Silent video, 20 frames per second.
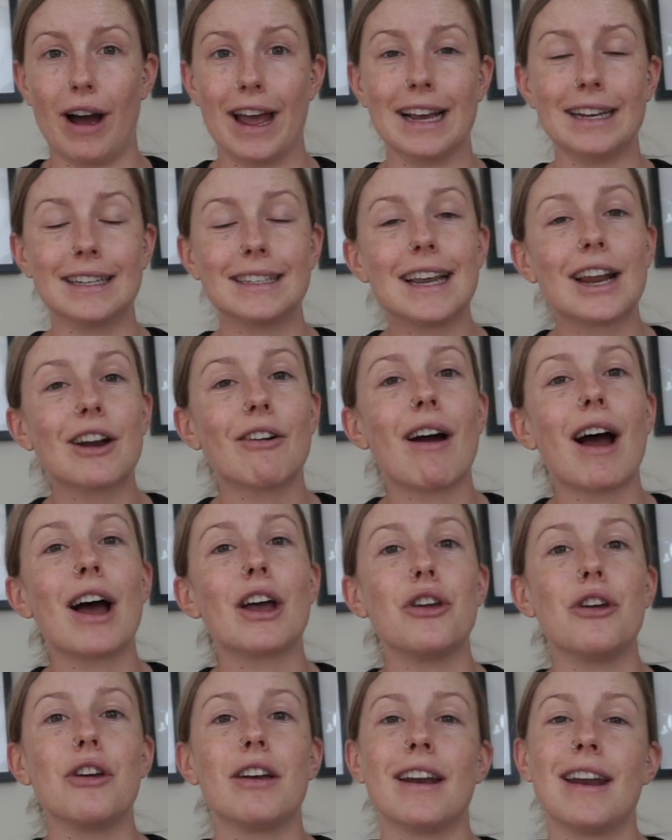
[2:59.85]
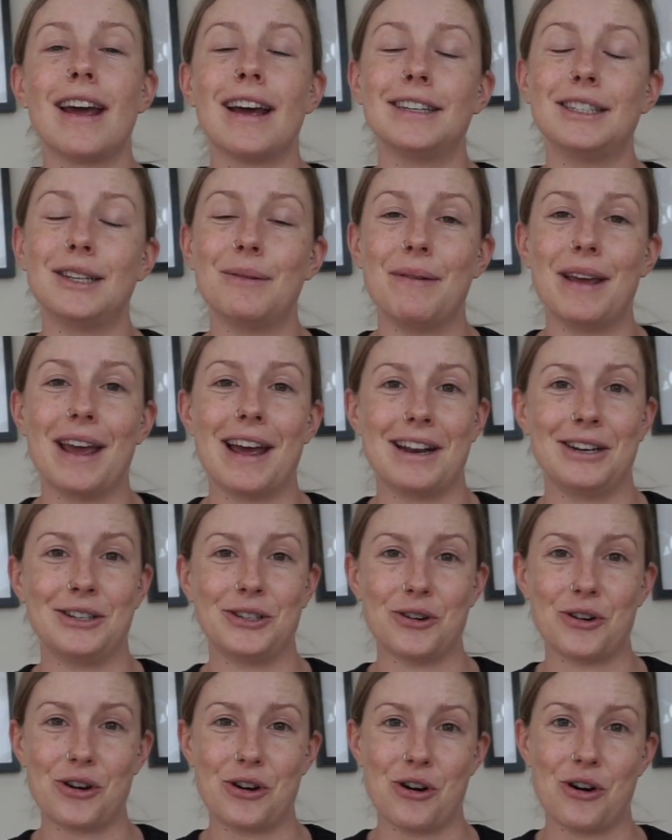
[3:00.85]
etc., you can head to
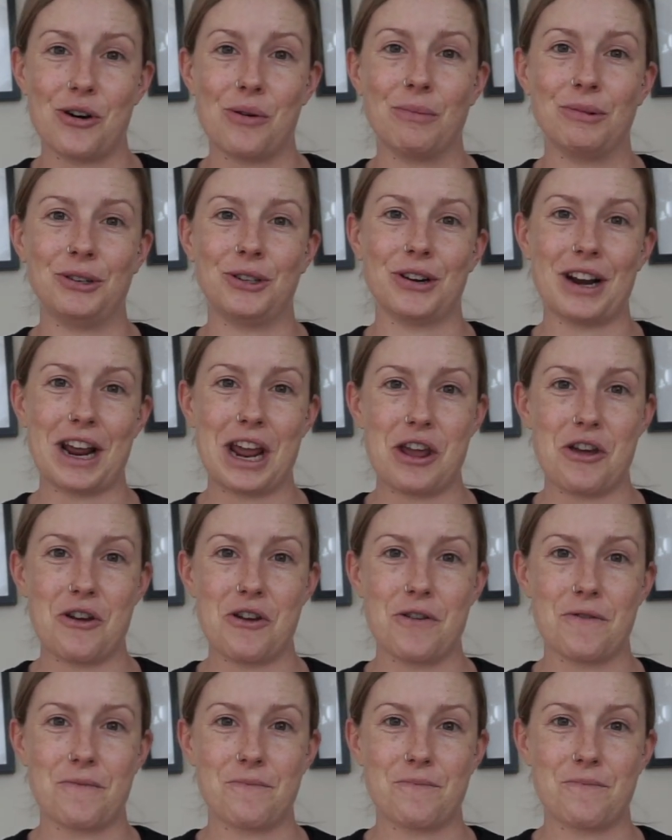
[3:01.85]
bn.com.au.